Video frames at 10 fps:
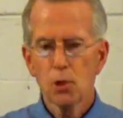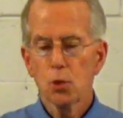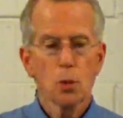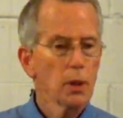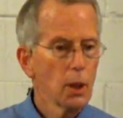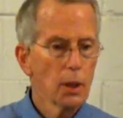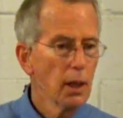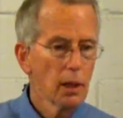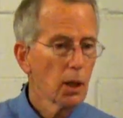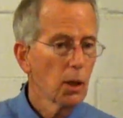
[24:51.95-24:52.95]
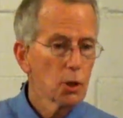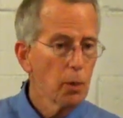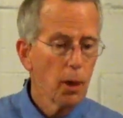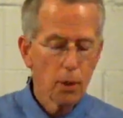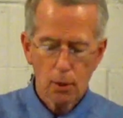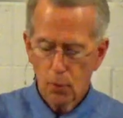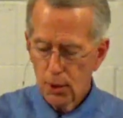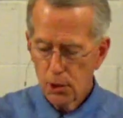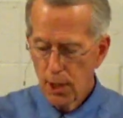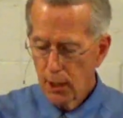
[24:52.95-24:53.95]
This is really a large part
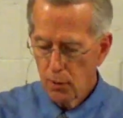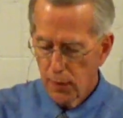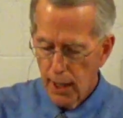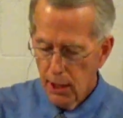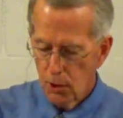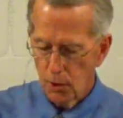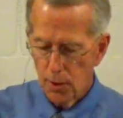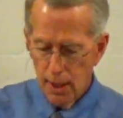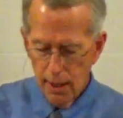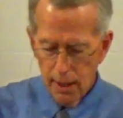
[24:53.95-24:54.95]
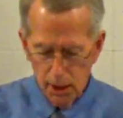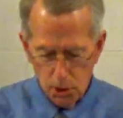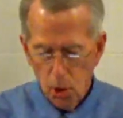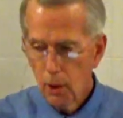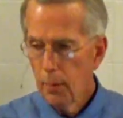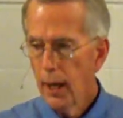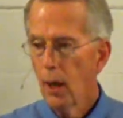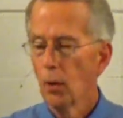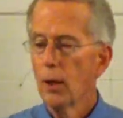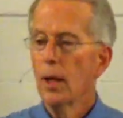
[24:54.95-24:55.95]
of what sanctification is all
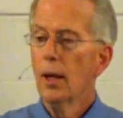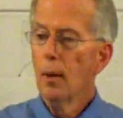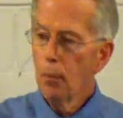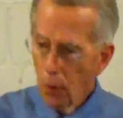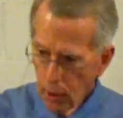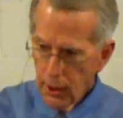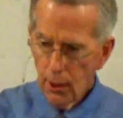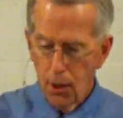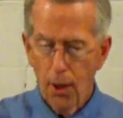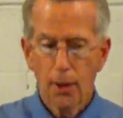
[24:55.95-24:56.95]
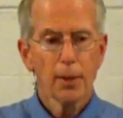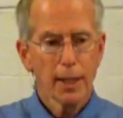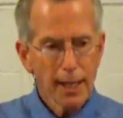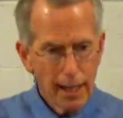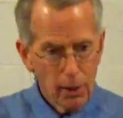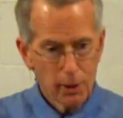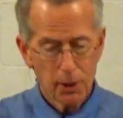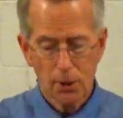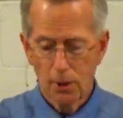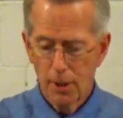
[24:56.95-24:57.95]
about putting on the
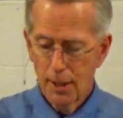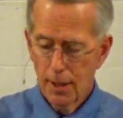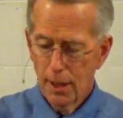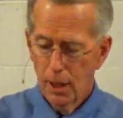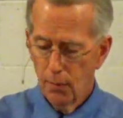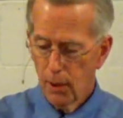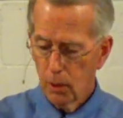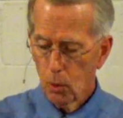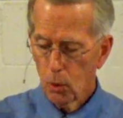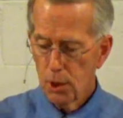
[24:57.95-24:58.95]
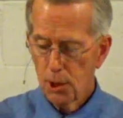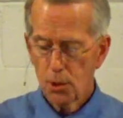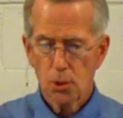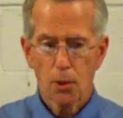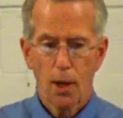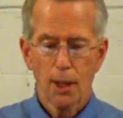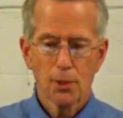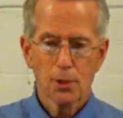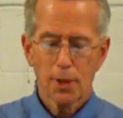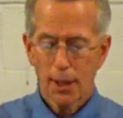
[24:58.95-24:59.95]
character of our Lord Jesus
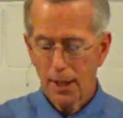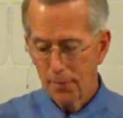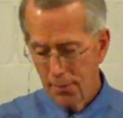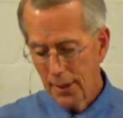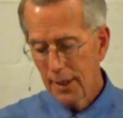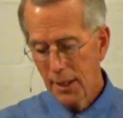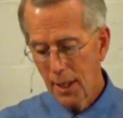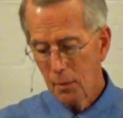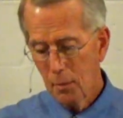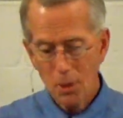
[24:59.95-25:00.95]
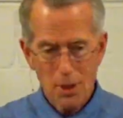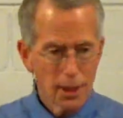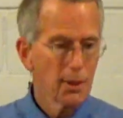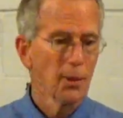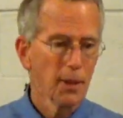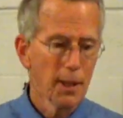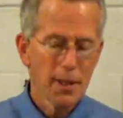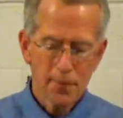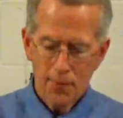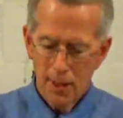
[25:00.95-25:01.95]
Christ, and I think again,
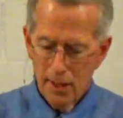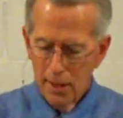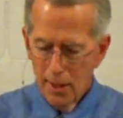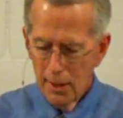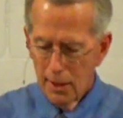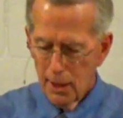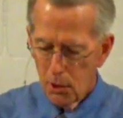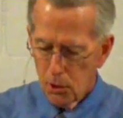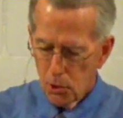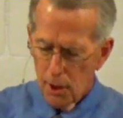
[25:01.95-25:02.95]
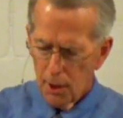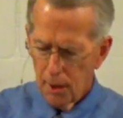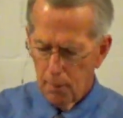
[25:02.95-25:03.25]
particularly His